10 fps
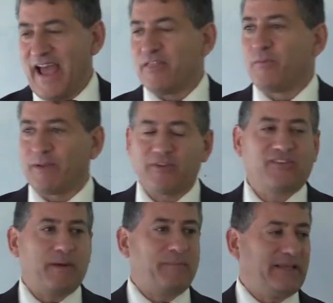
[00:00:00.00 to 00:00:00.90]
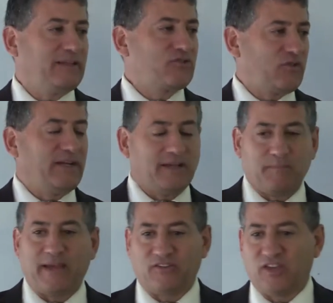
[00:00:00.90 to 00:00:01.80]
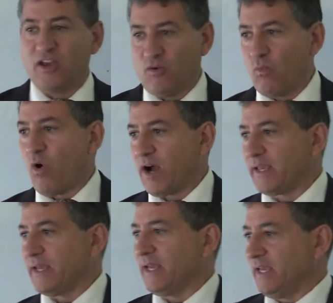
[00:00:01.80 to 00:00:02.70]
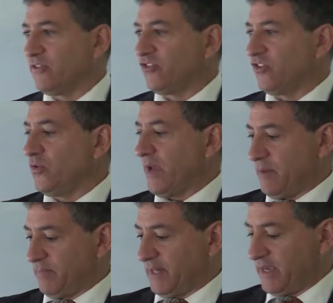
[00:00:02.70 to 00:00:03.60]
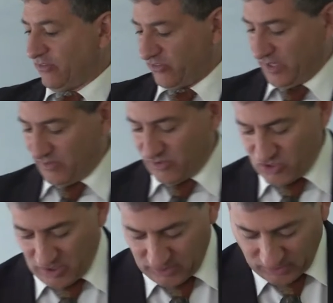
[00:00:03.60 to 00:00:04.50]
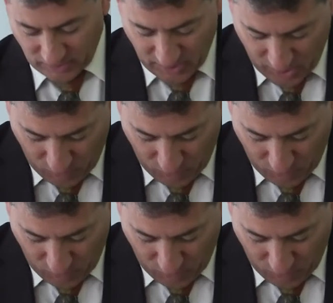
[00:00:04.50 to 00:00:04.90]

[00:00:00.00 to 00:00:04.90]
and the way we said pit latrine, it meant walking into a place in the jungle